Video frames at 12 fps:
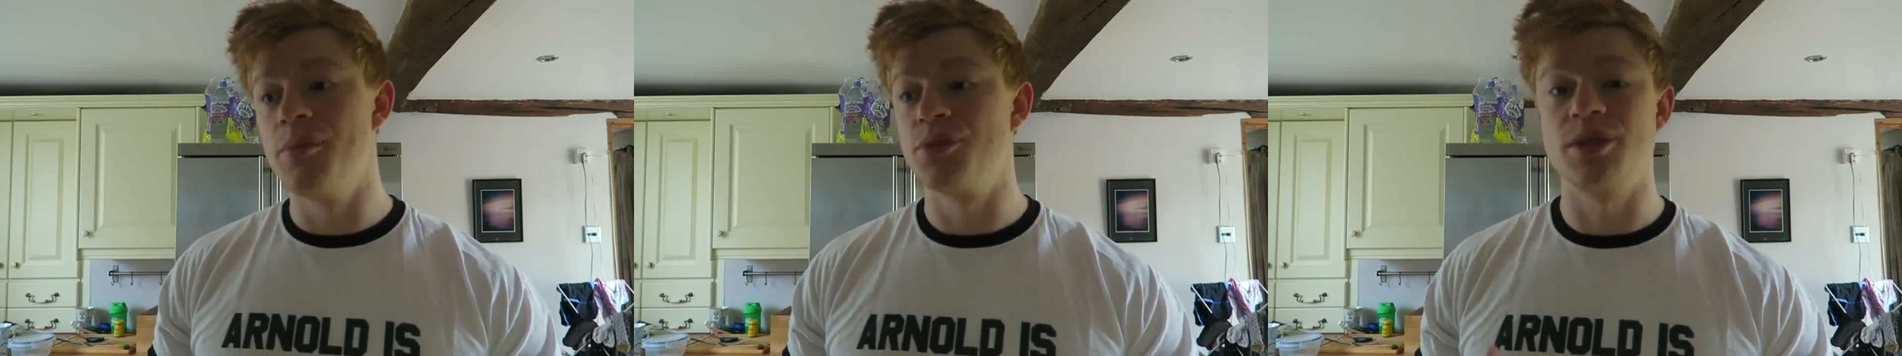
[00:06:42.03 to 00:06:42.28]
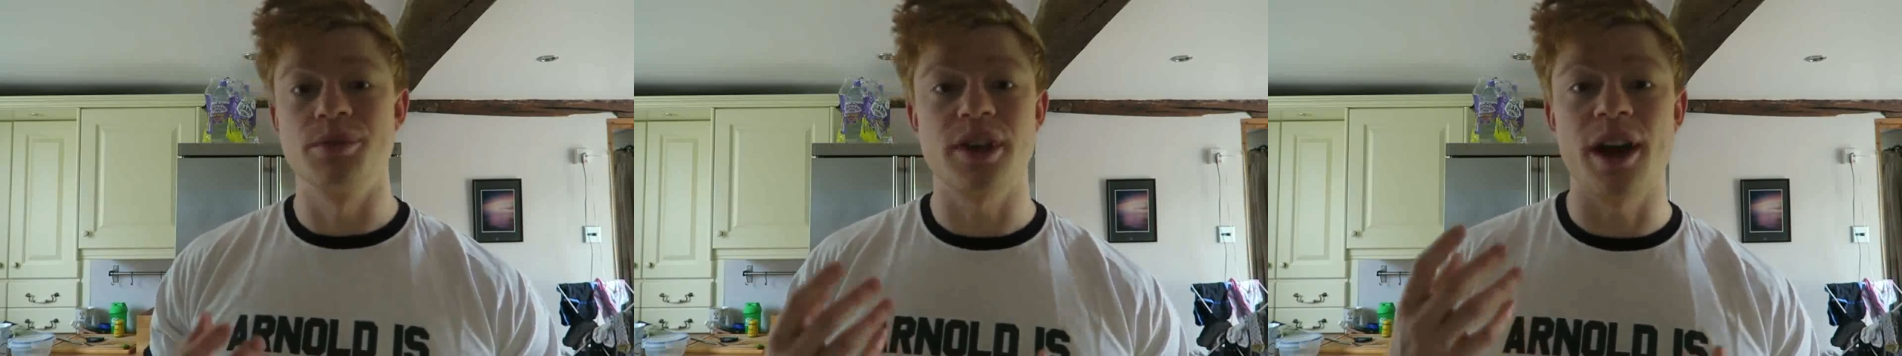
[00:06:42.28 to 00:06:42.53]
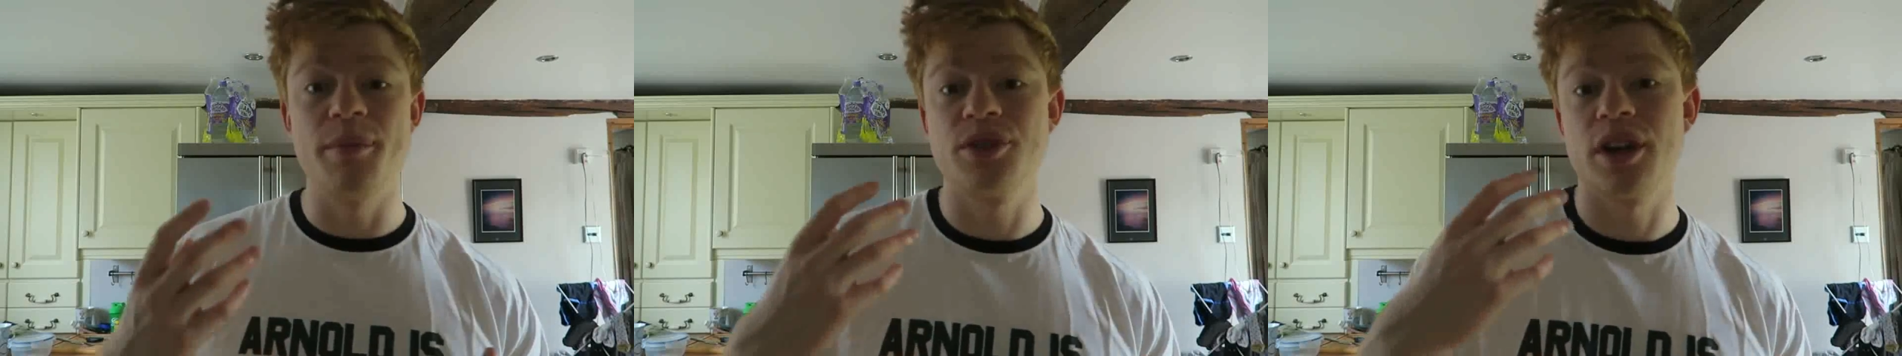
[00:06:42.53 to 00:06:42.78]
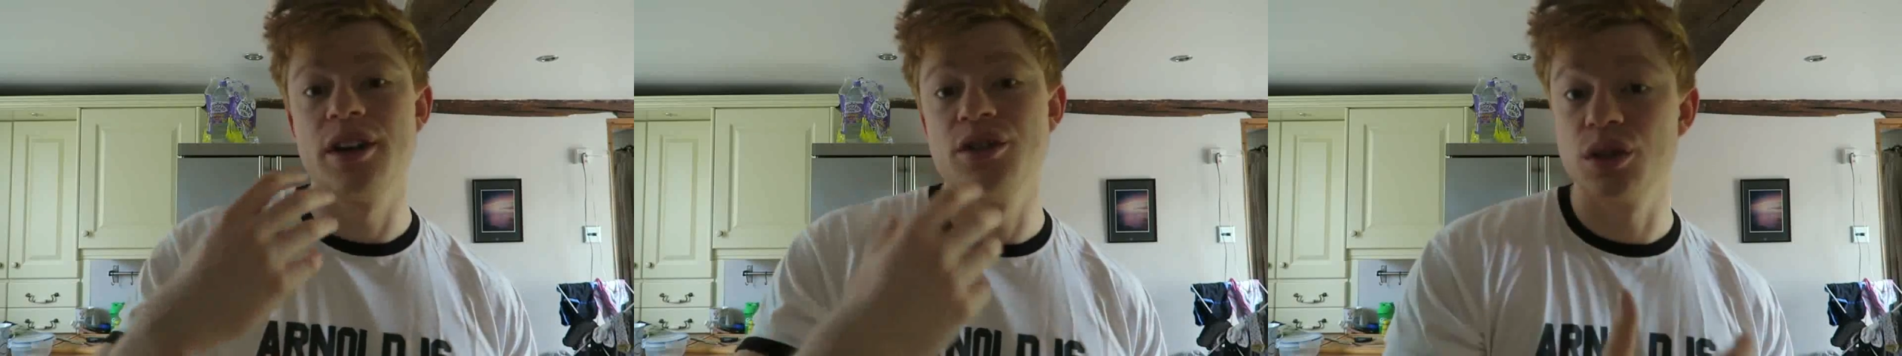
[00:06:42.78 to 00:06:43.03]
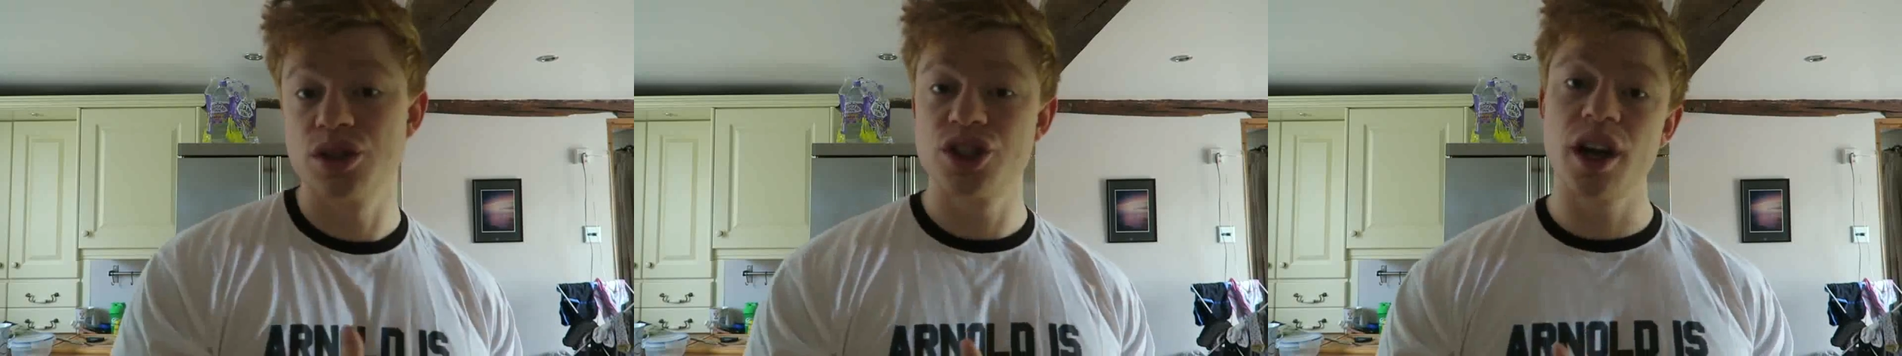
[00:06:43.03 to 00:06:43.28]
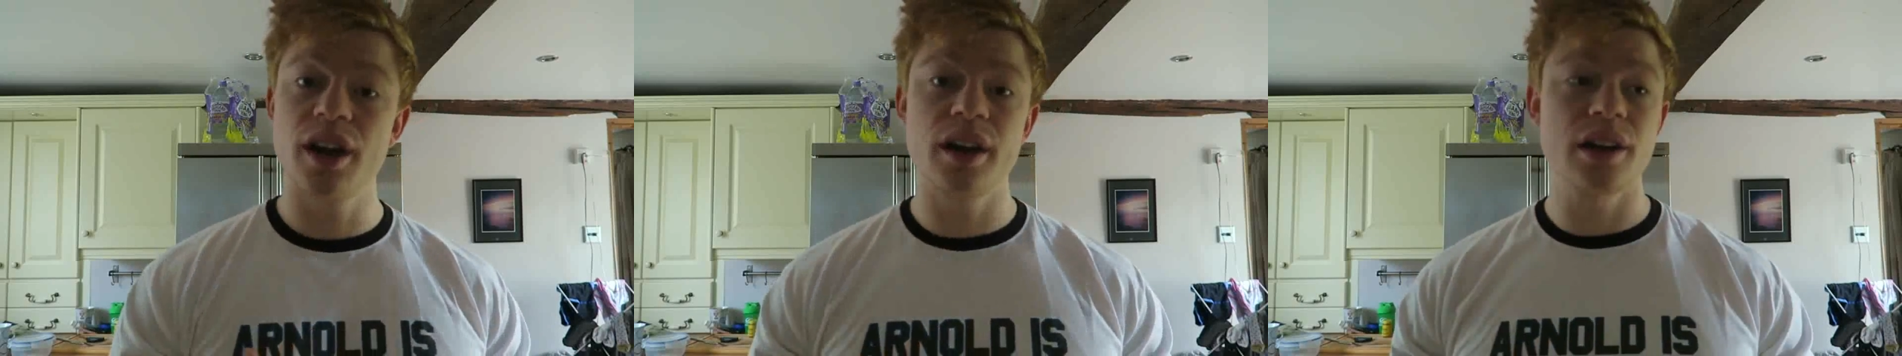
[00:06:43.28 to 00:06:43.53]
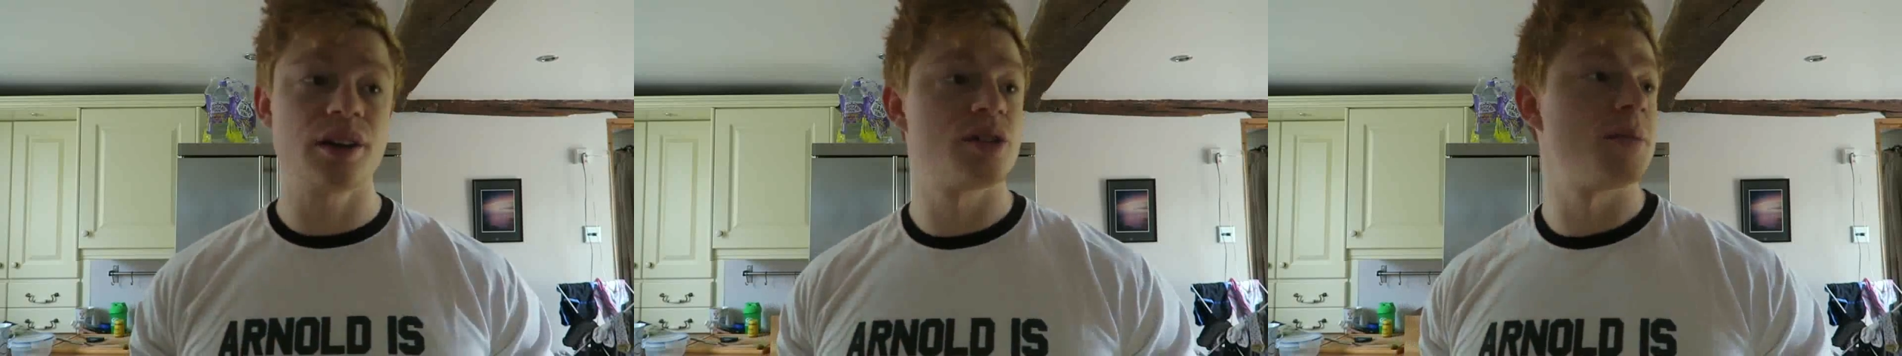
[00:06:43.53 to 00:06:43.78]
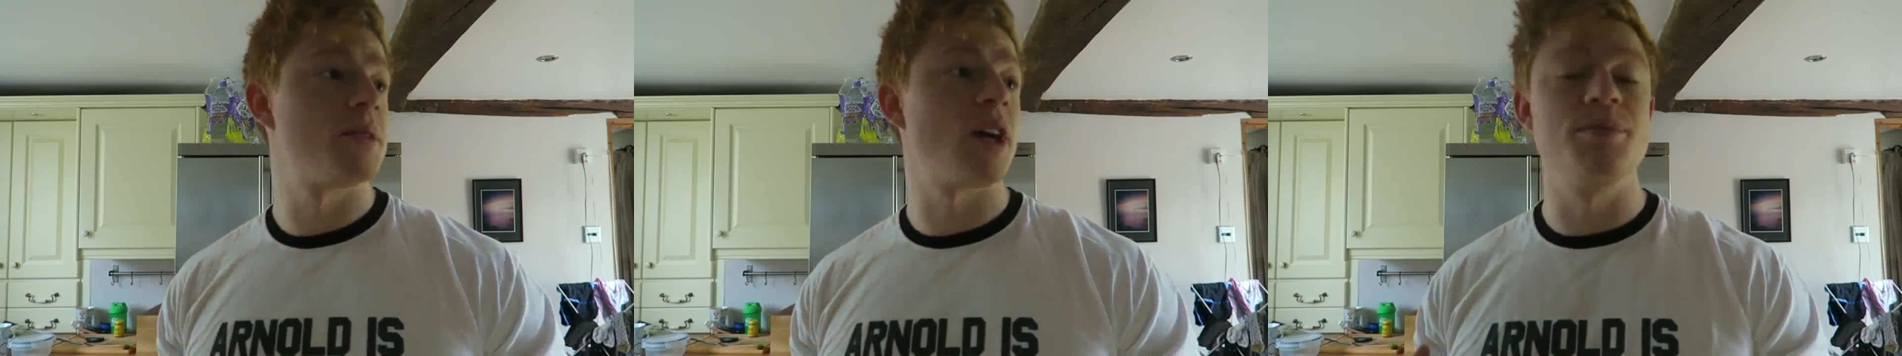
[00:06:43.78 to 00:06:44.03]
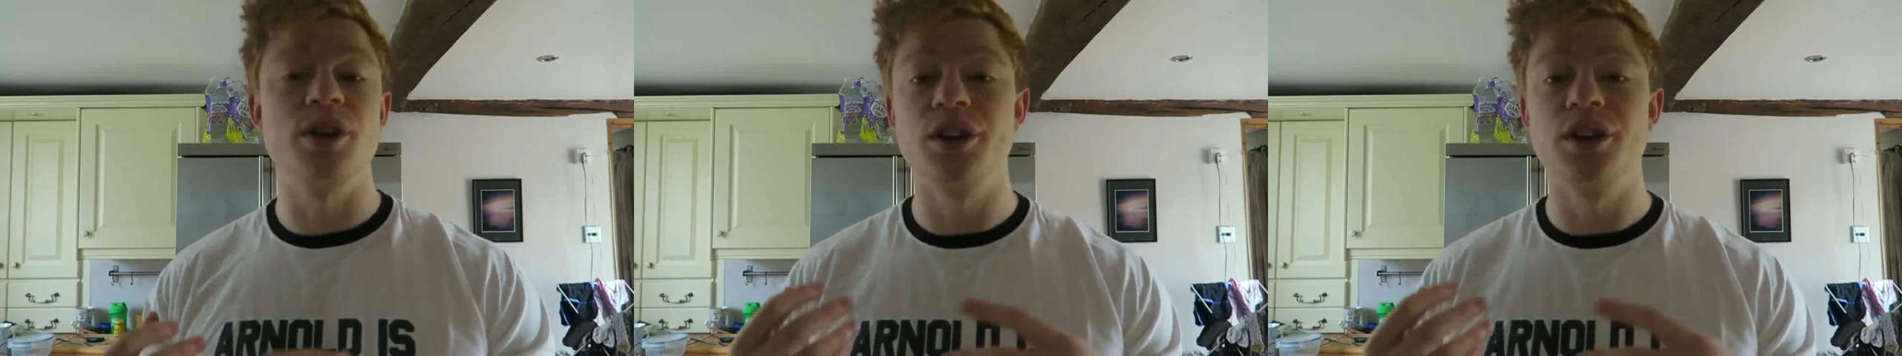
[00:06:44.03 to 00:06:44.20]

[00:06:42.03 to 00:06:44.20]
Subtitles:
Sometimes I do jerk, sometimes